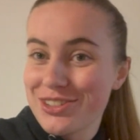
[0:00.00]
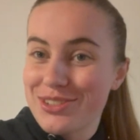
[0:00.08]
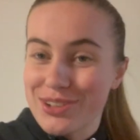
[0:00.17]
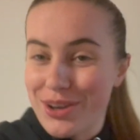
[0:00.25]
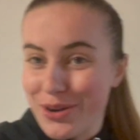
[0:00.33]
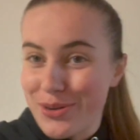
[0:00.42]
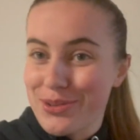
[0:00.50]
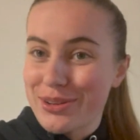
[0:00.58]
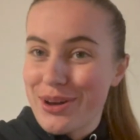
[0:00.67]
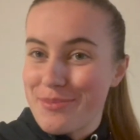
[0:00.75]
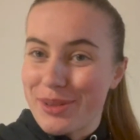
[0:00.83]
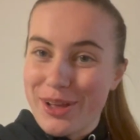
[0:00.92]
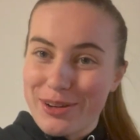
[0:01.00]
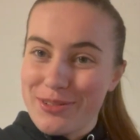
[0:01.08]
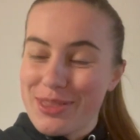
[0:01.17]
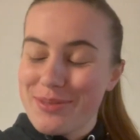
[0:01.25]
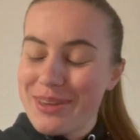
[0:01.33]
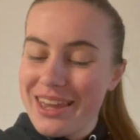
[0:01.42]
so come along
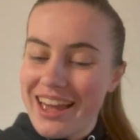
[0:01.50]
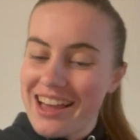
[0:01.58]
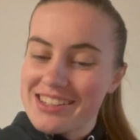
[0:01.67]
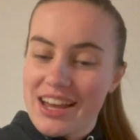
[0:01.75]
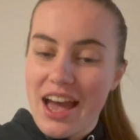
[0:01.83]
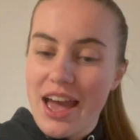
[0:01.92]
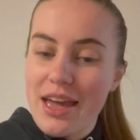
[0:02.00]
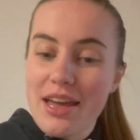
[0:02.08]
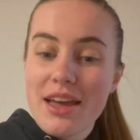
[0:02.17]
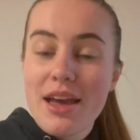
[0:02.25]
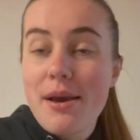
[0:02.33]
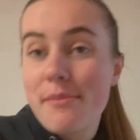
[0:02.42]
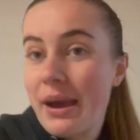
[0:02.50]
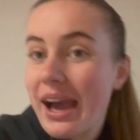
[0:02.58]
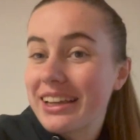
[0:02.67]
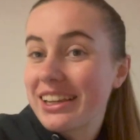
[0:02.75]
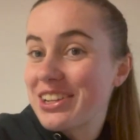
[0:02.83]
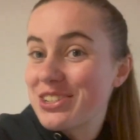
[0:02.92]
with me as I
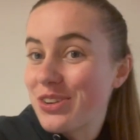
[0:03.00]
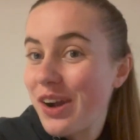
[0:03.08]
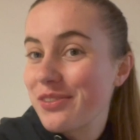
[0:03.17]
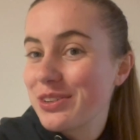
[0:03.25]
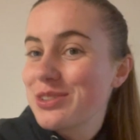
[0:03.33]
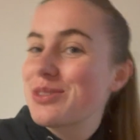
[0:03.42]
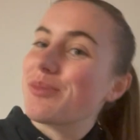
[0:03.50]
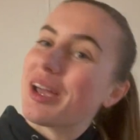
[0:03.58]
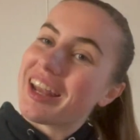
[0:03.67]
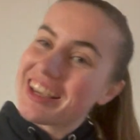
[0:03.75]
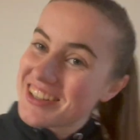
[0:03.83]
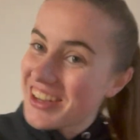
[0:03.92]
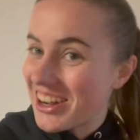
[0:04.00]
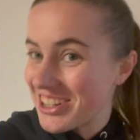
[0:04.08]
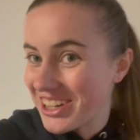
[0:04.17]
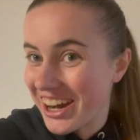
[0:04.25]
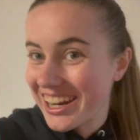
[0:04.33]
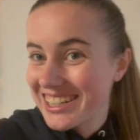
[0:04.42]
pack and travel to my next
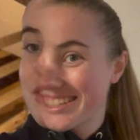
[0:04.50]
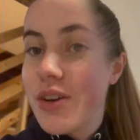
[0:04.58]
contract.